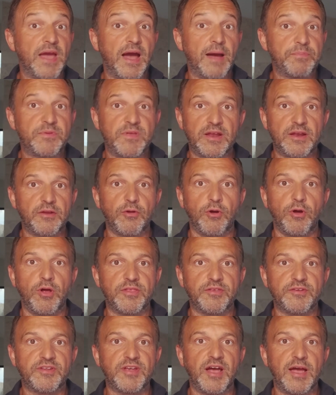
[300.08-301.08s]
be updated
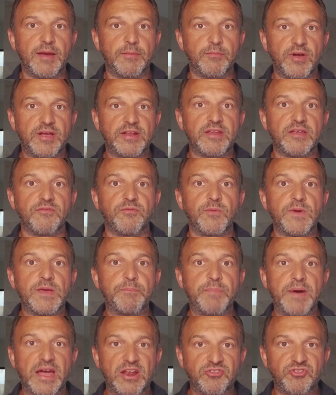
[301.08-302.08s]
all the time, right? If we
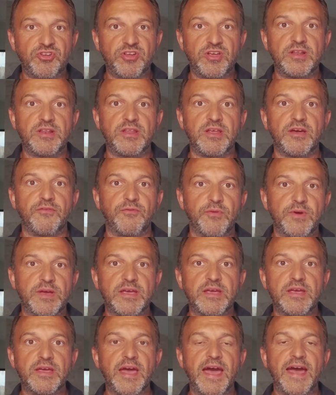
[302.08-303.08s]
patched it, if
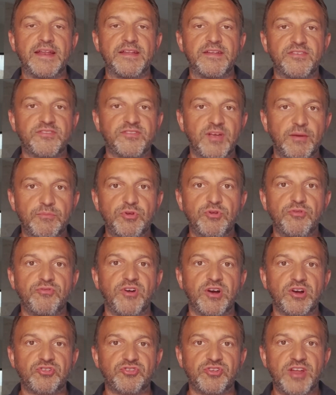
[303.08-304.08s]
we added some new
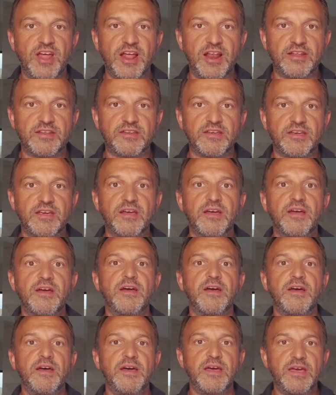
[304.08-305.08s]
functionality,
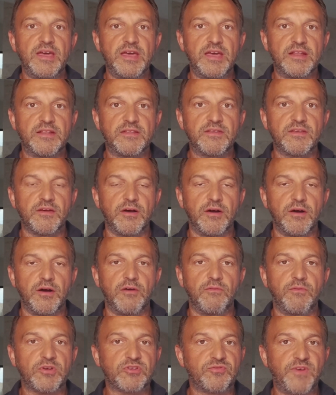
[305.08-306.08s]
it
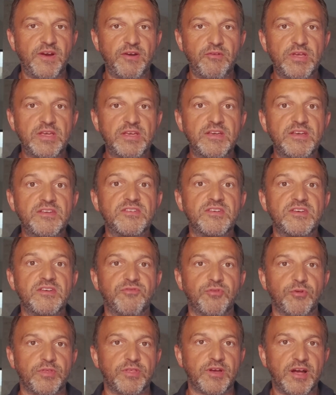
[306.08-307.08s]
was very easy
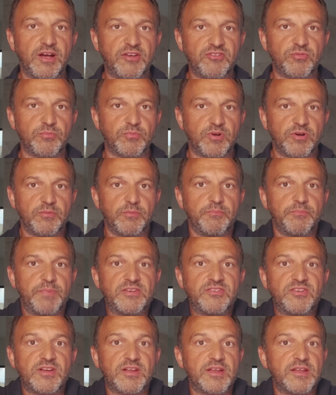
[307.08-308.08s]
for the customer,
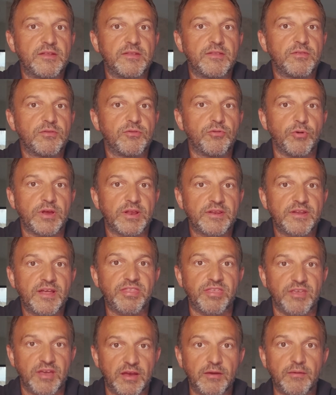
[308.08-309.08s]
basically doing
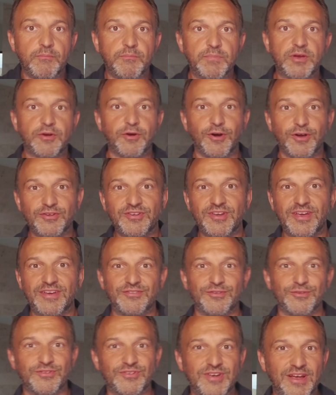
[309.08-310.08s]
nothing because,
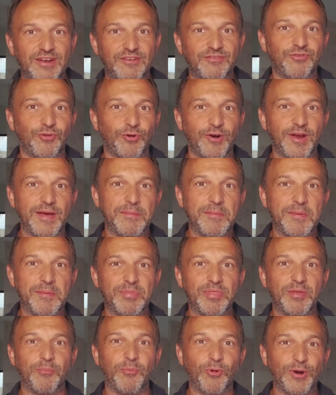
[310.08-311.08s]
as you said, 4 a.m.
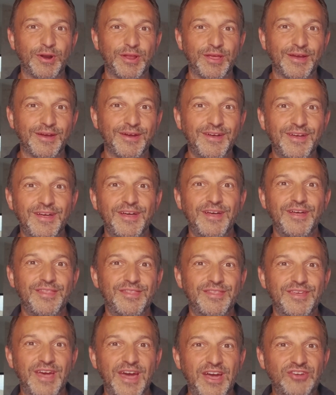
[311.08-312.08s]
in the morning,
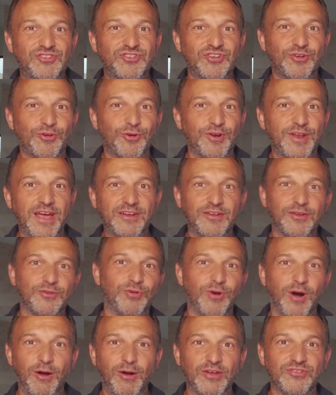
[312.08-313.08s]
the agent connected
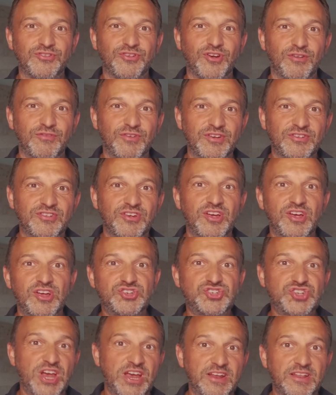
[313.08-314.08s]
to our servers,
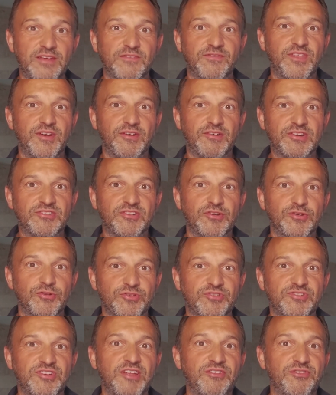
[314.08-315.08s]
checked if there is a
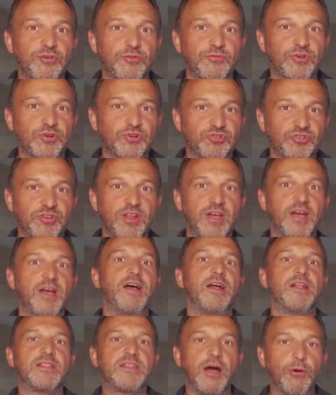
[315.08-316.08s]
new sensor version,
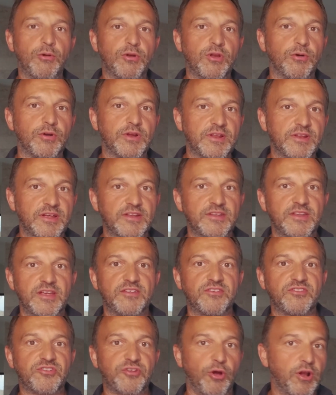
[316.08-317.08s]
downloaded it,
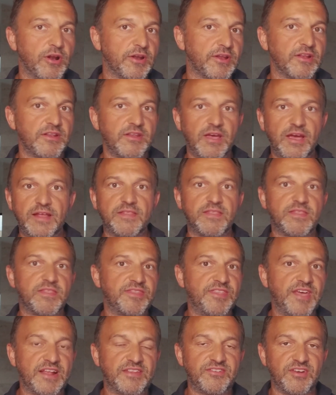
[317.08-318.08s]
installed it, and
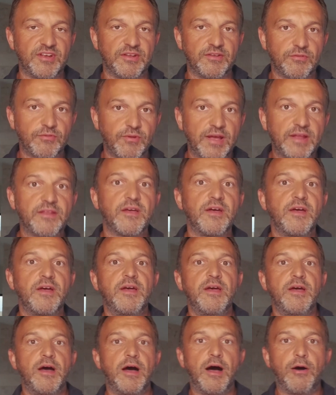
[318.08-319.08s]
that's it, right?
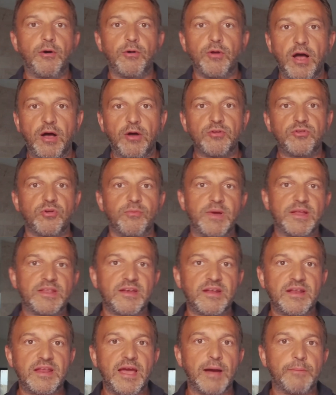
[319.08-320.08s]

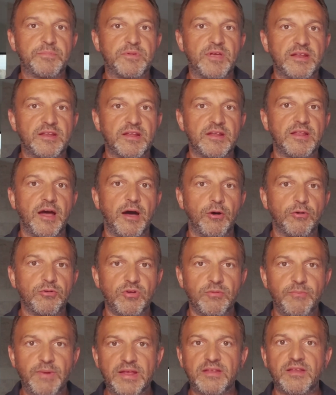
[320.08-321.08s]
Automatically updated,
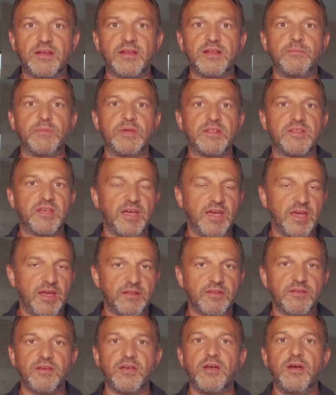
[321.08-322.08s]
automatically
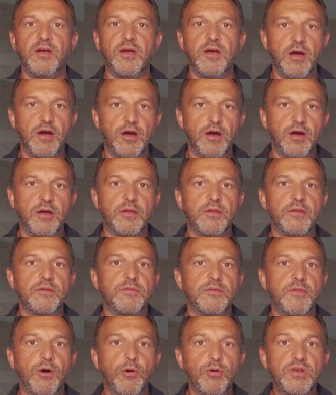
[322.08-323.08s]
maintained,
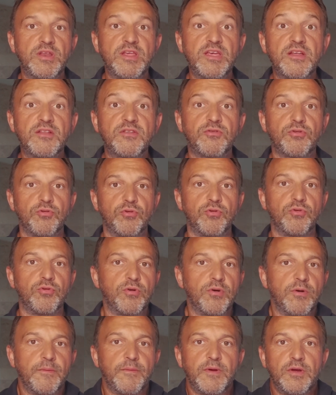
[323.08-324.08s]
no need
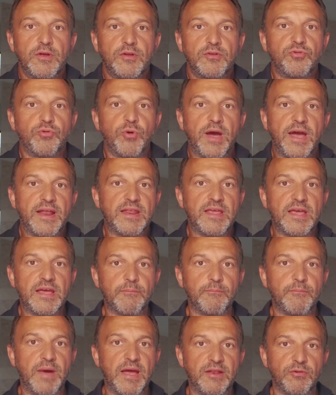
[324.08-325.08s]
to do
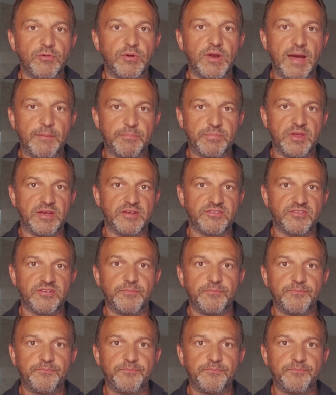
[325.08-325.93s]
any manual updates.